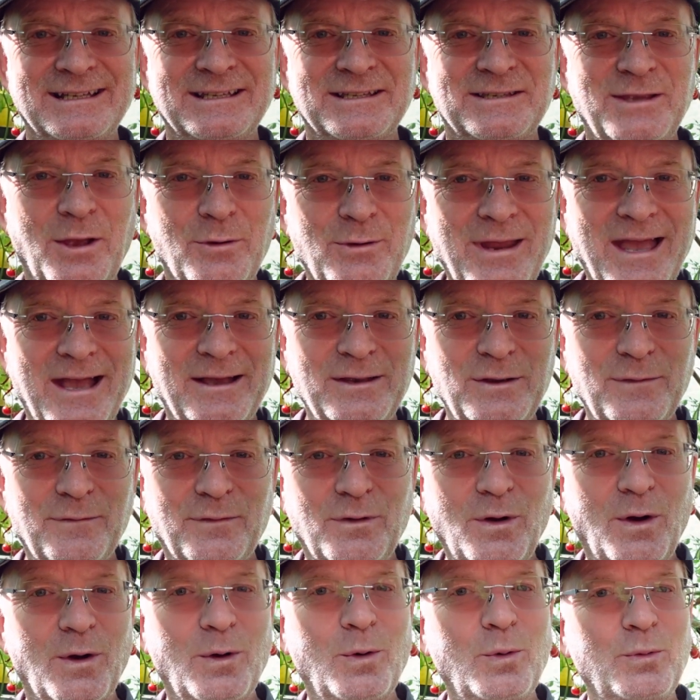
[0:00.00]
So now
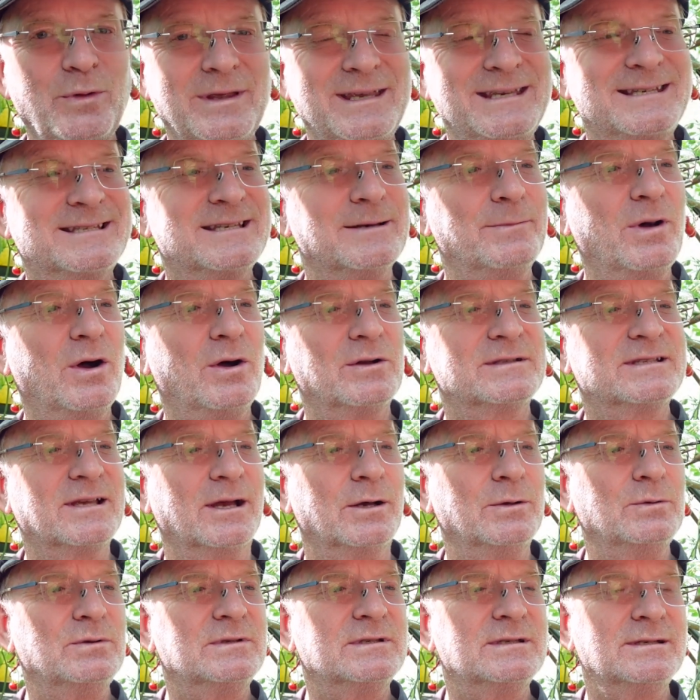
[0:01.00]
you've got all these
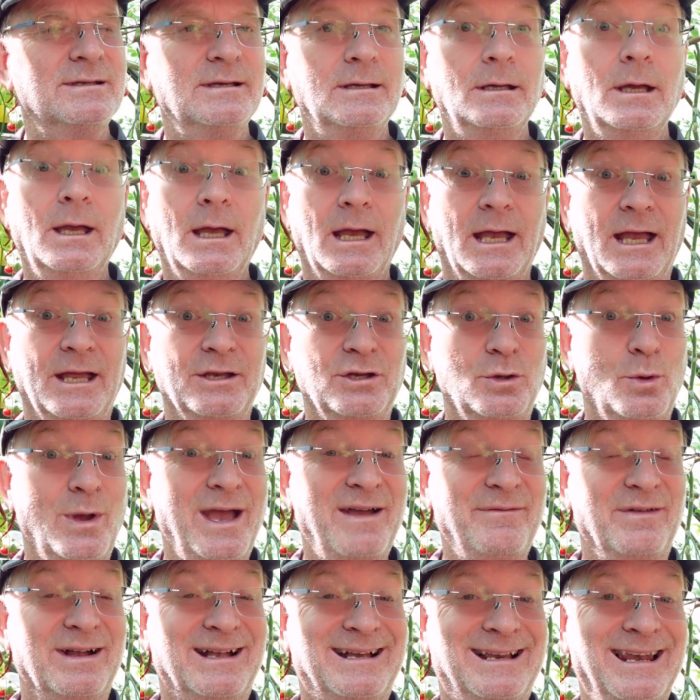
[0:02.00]
tomatoes and you
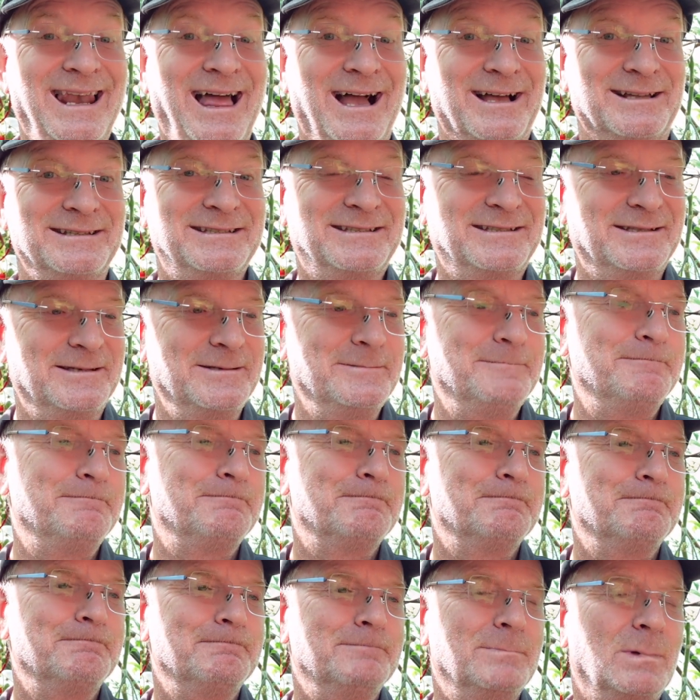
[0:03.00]
have a glut.
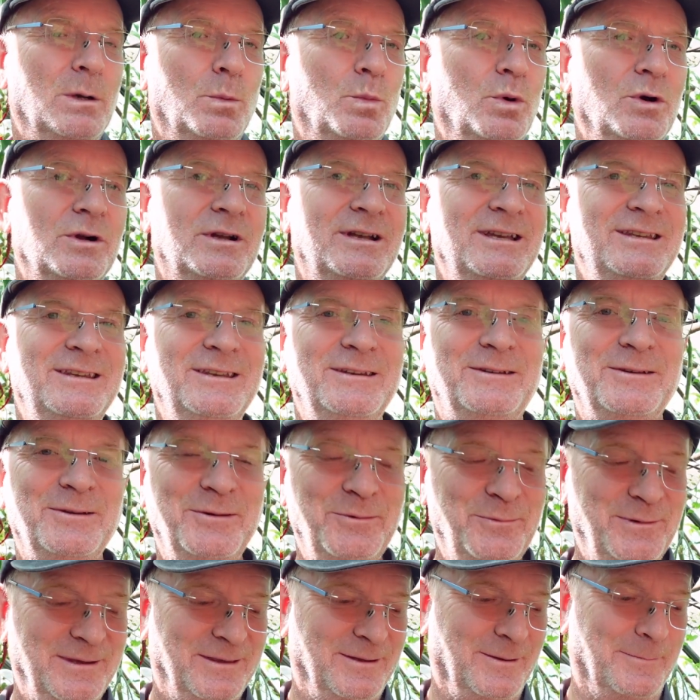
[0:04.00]
What can you
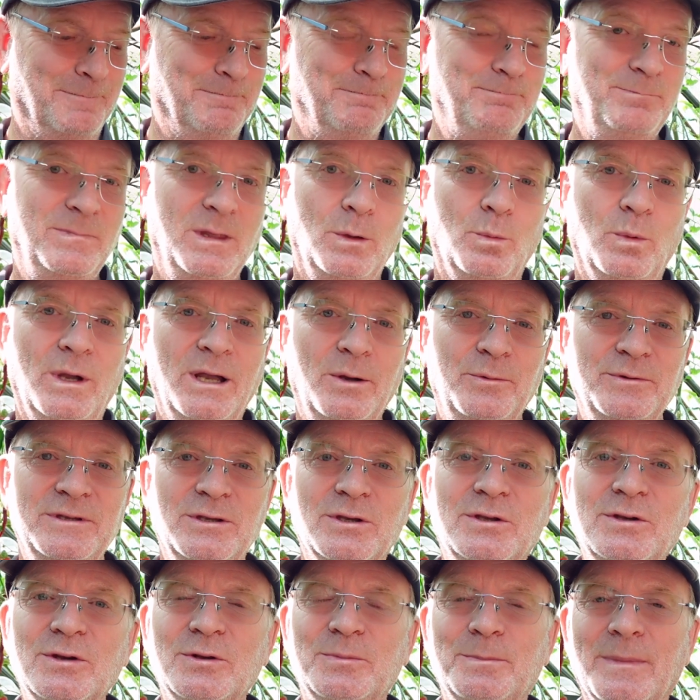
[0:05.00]
do with them? Well,
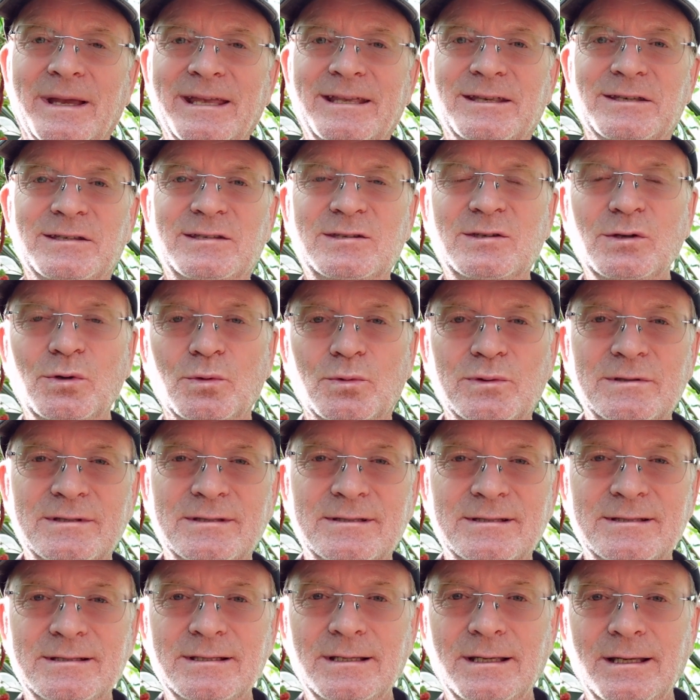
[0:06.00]
you could make a
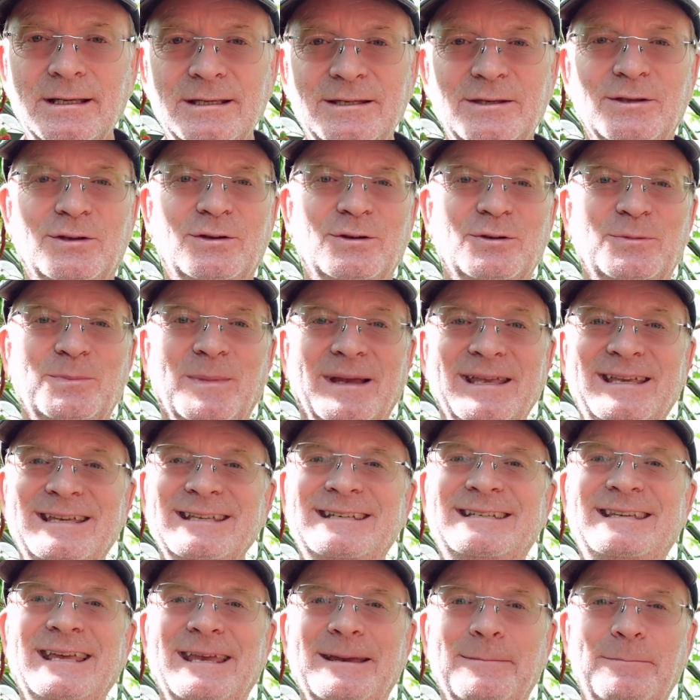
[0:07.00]
sauce, you could make
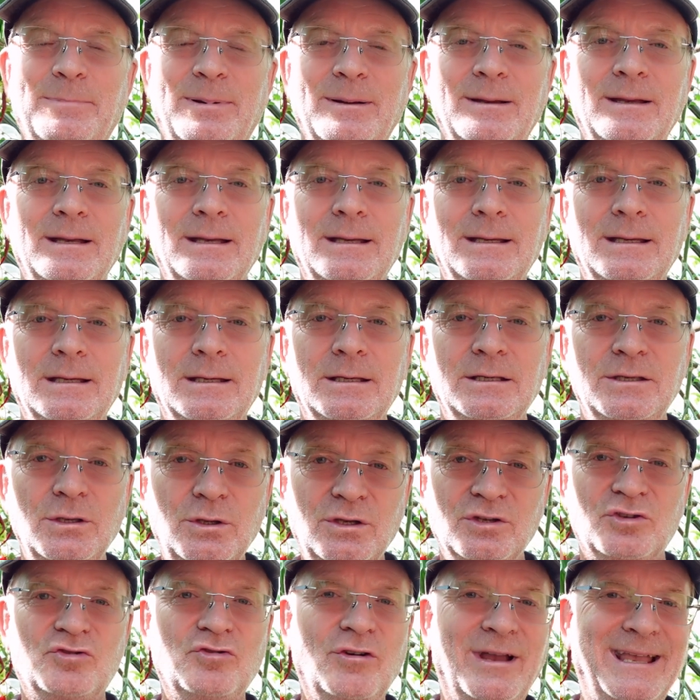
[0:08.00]
a dip,
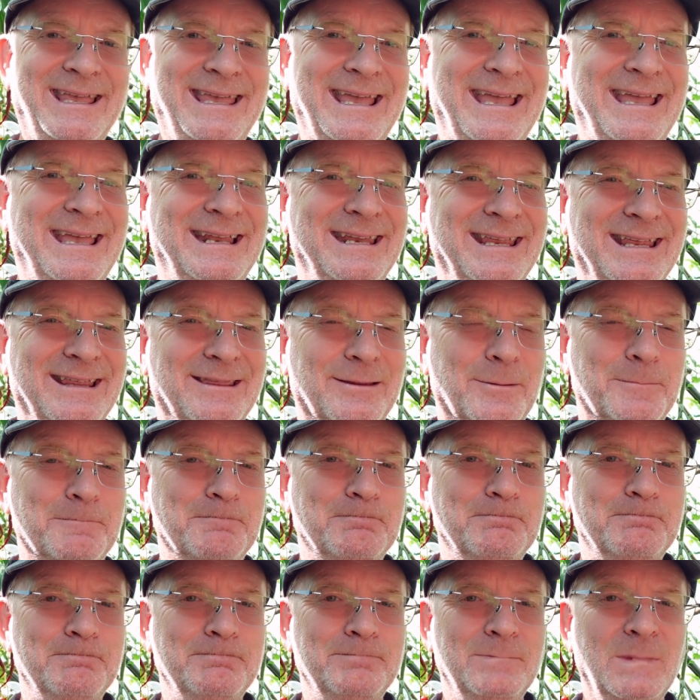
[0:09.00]
you could try canning
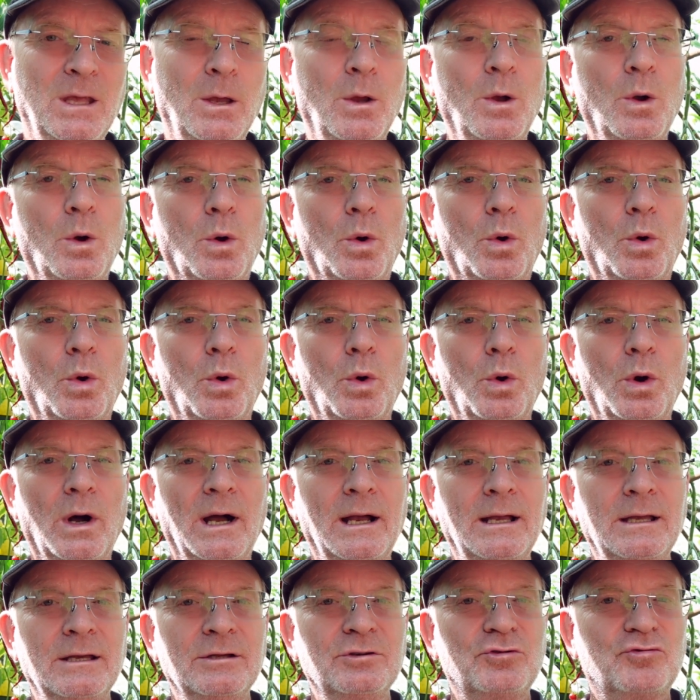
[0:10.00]
them
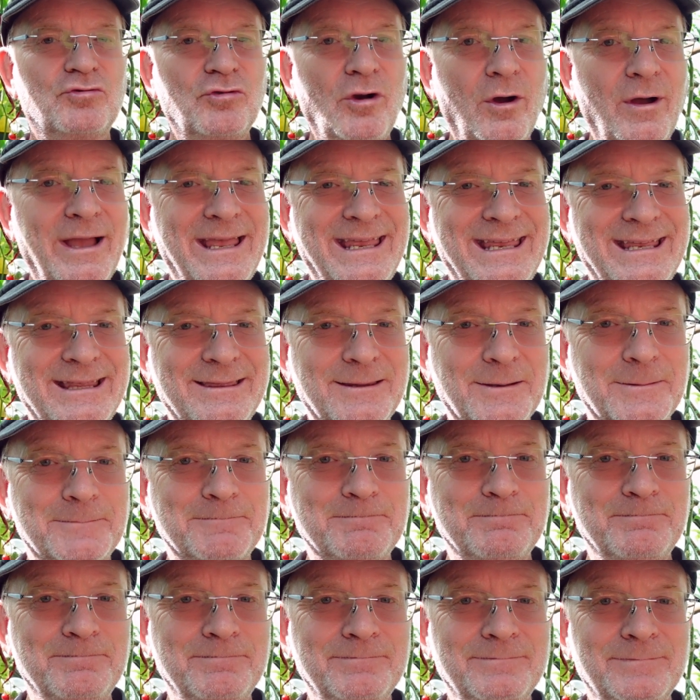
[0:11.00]
or drying
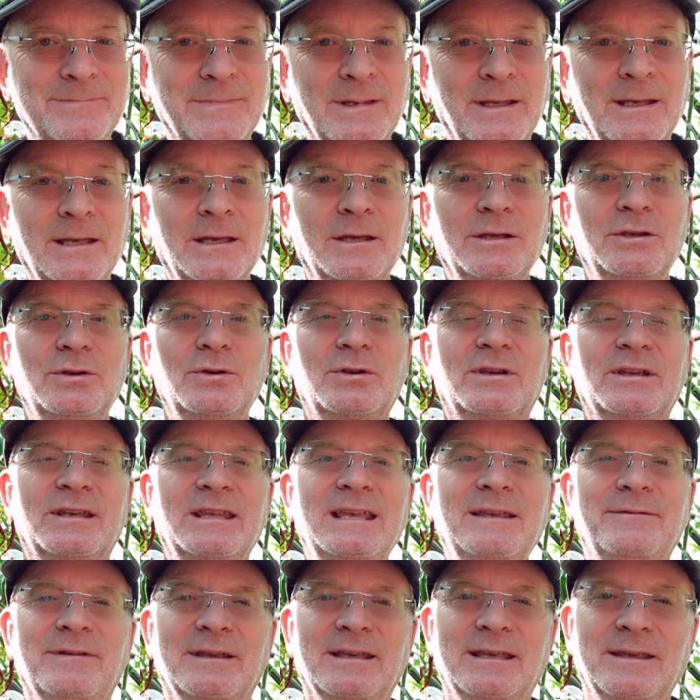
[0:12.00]
them. You could
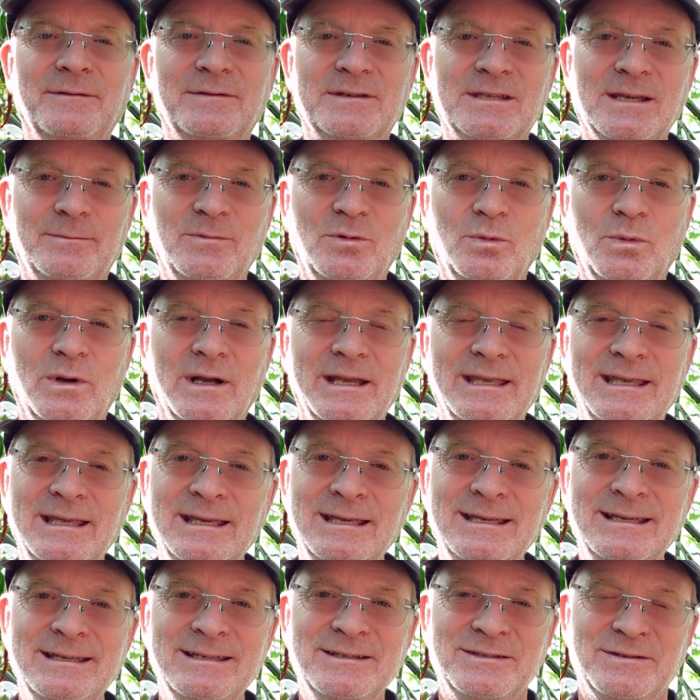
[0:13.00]
even give some away
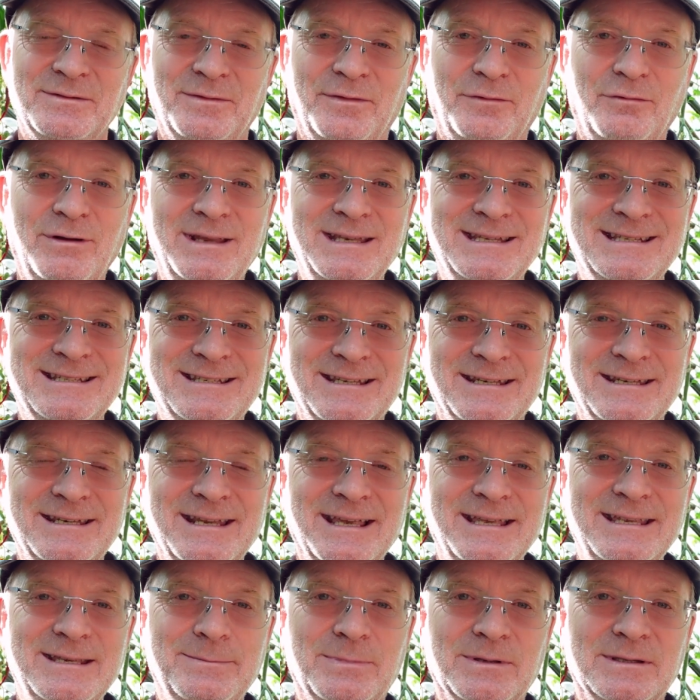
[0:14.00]
to friends and
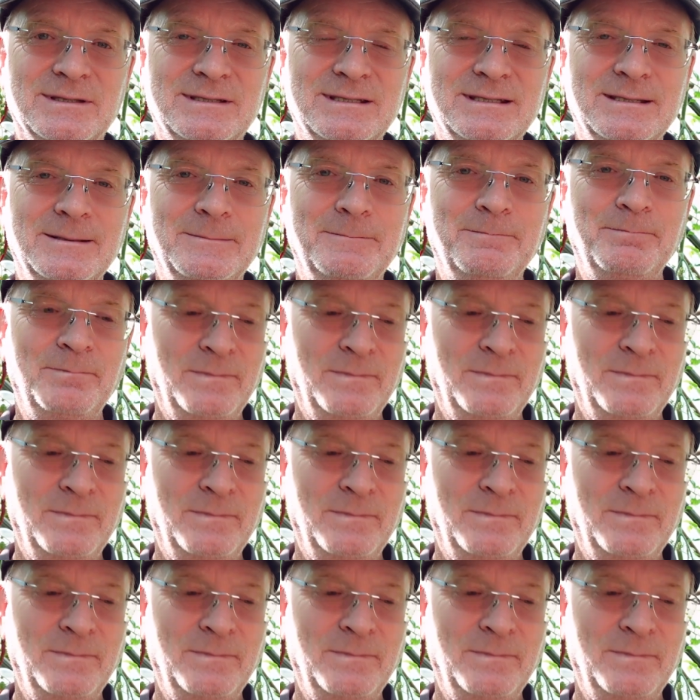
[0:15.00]
neighbours.